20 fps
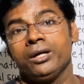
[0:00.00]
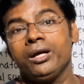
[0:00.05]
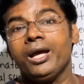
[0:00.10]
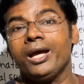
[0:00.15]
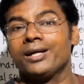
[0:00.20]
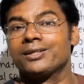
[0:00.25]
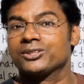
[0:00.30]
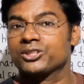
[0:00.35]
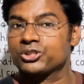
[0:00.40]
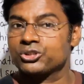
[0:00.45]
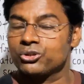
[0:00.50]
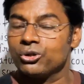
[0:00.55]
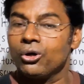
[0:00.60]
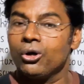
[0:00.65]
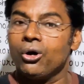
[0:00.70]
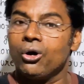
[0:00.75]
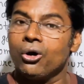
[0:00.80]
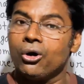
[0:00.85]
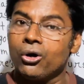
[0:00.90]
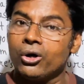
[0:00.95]

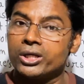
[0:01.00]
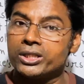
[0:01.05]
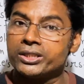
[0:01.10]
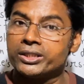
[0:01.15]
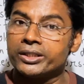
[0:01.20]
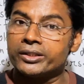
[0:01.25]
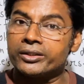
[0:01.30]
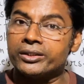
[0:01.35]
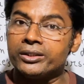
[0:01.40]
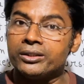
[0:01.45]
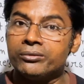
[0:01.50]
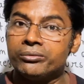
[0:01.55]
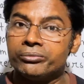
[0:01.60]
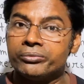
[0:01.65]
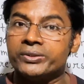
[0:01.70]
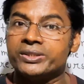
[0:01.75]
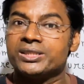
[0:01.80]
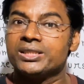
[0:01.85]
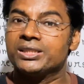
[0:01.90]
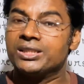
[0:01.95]
extraordinary
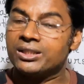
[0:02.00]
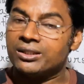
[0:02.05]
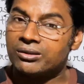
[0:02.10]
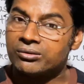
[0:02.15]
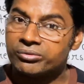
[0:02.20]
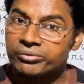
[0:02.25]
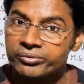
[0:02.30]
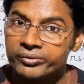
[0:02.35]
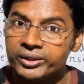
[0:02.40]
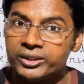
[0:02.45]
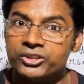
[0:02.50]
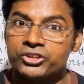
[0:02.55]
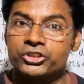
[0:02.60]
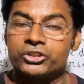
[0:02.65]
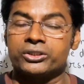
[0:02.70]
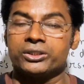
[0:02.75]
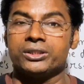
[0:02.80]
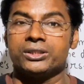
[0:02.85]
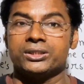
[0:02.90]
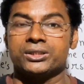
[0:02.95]
physical
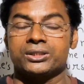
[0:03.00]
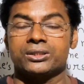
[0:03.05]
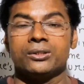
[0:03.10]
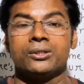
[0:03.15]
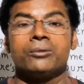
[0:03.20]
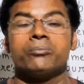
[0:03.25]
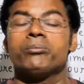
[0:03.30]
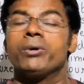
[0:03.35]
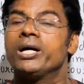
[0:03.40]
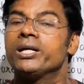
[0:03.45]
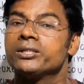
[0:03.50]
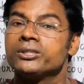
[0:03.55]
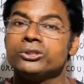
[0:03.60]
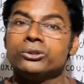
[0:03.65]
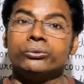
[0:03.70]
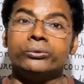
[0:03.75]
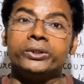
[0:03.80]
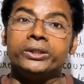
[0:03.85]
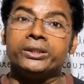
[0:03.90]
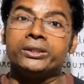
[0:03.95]
features. By
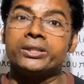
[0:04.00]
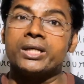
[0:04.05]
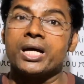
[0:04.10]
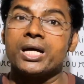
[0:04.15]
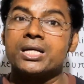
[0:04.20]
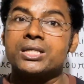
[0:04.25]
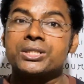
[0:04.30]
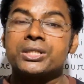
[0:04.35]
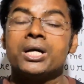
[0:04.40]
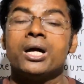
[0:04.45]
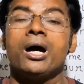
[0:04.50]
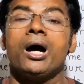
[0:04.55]
doing that,